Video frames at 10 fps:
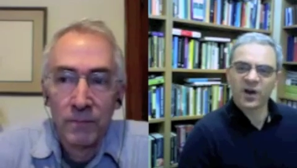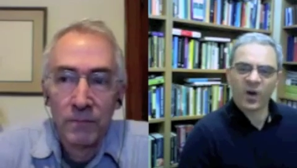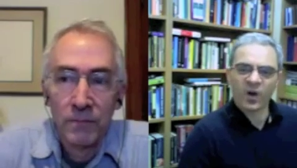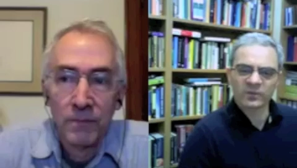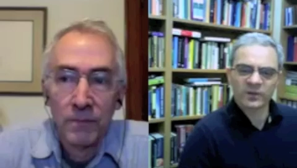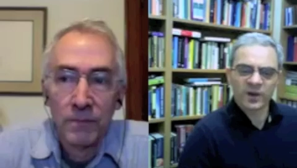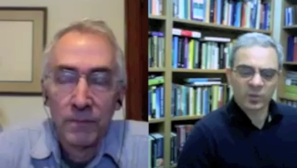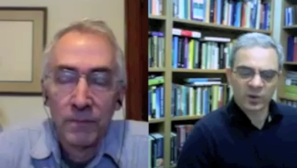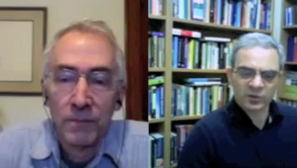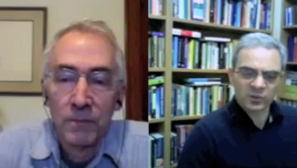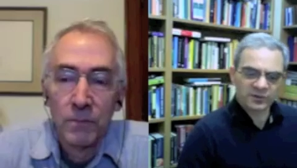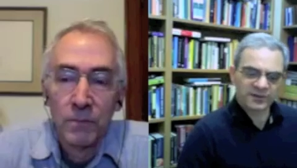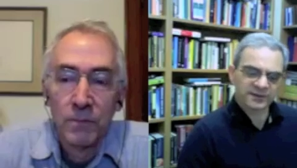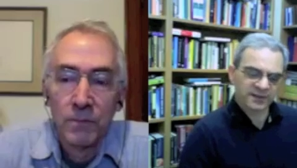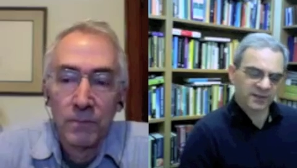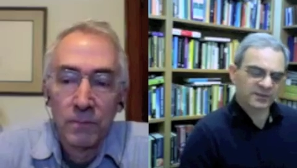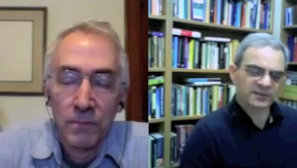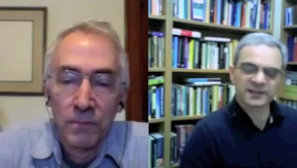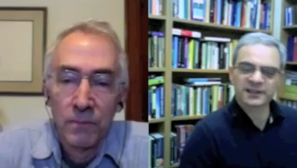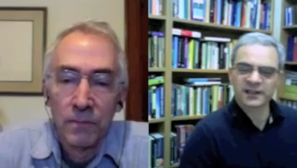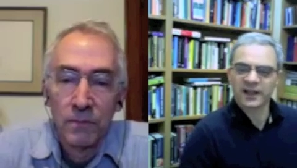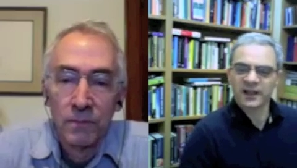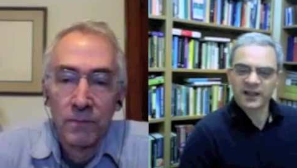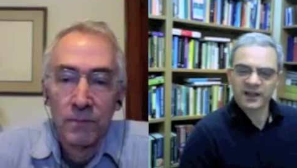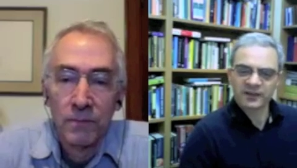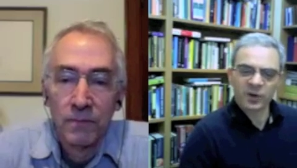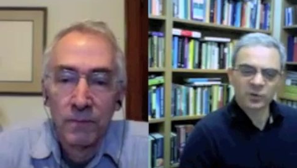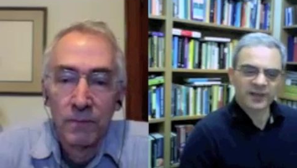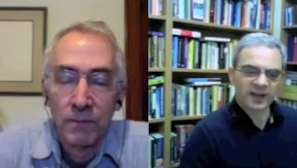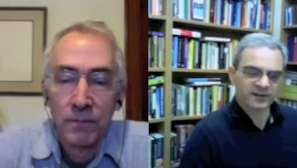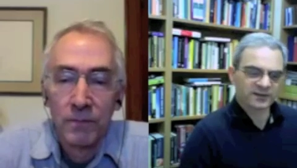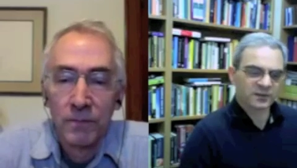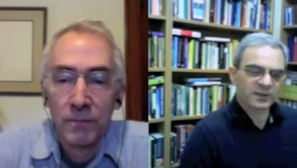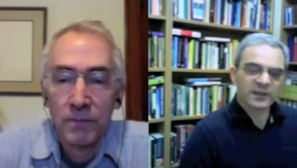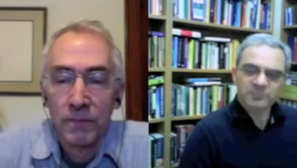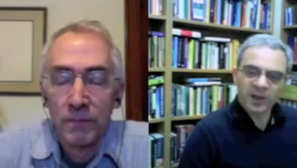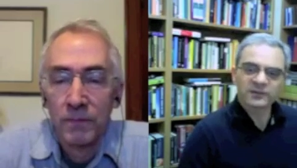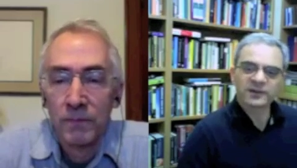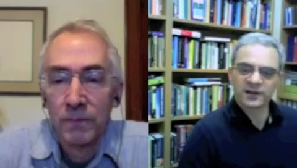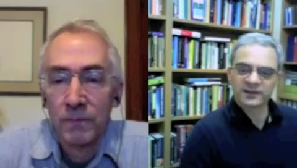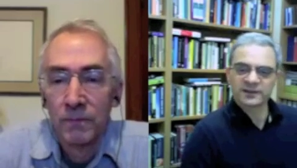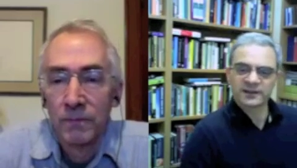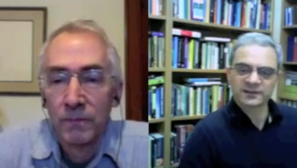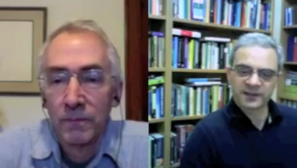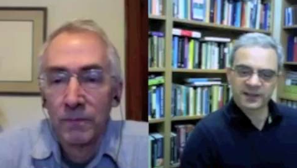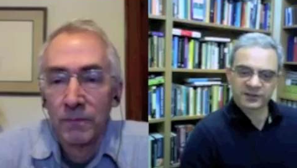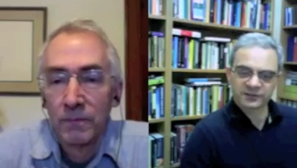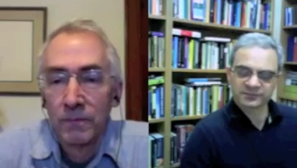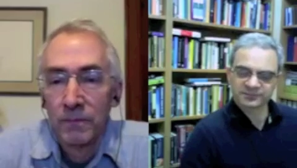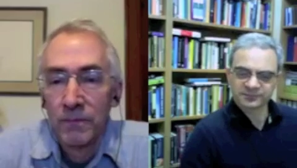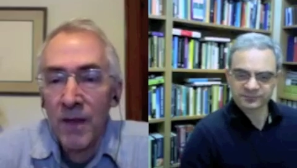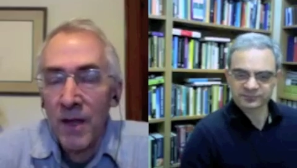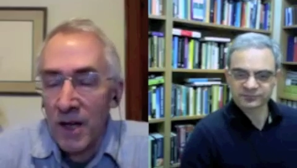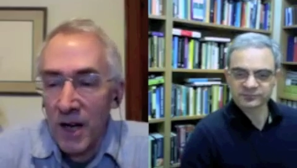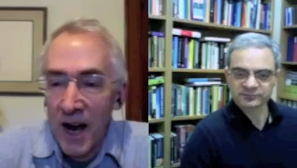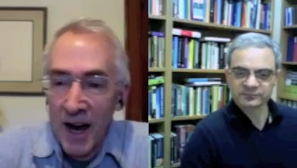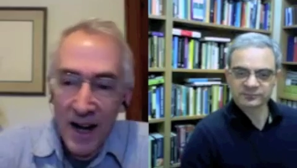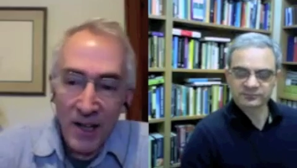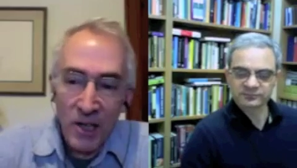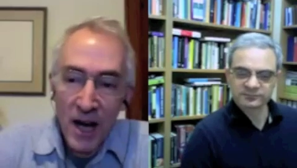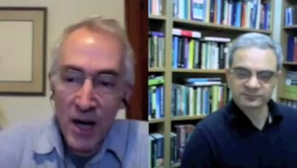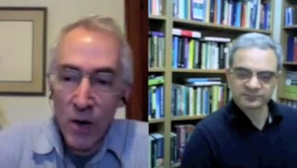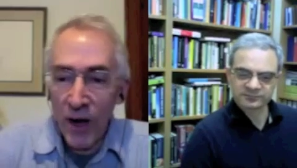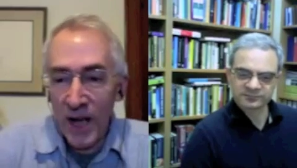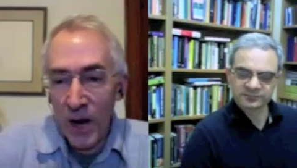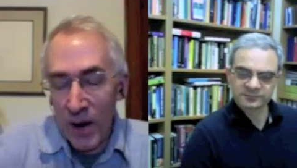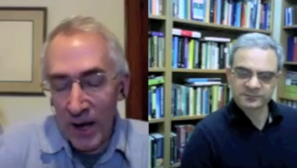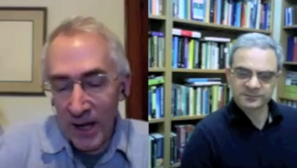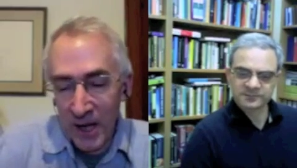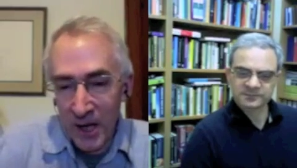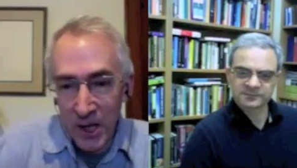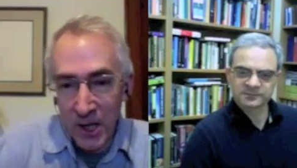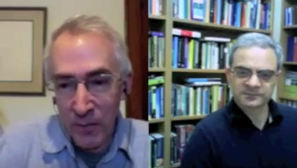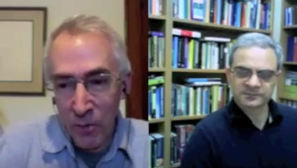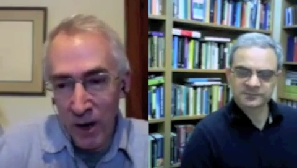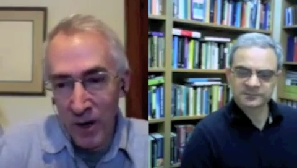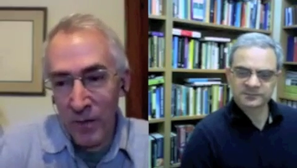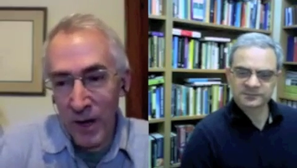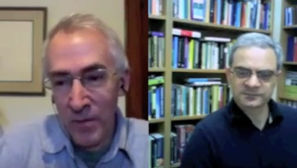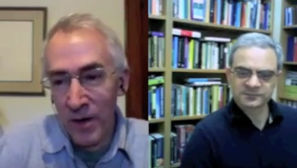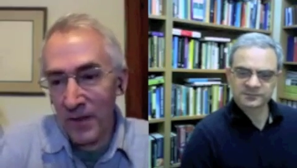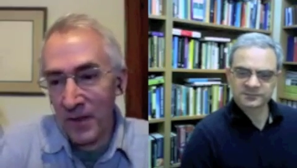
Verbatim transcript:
Speaker 1: of what causes a particular evolved character, we need both kinds of explanation.
Speaker 2: Right, and right away I want to get another important paper on the